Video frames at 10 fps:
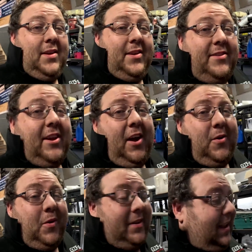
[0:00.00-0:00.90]

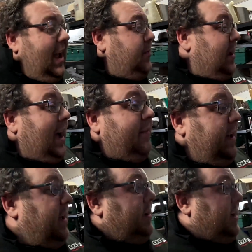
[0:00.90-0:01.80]
So there we have
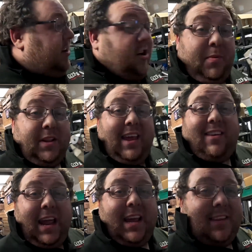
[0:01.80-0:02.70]
it. A couple of
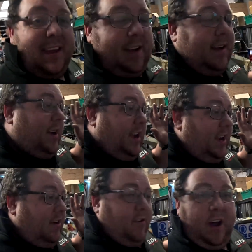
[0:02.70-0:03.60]
days later,
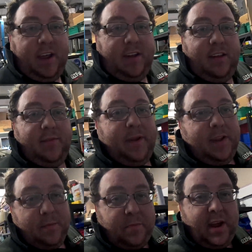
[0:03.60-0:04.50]
Ryan has
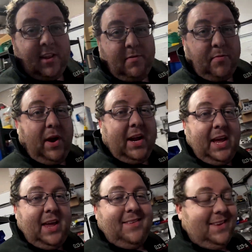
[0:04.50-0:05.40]
been and picked up his
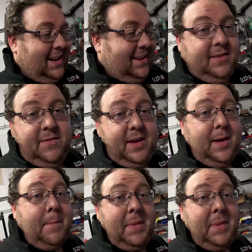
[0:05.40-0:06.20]
brackets and they fit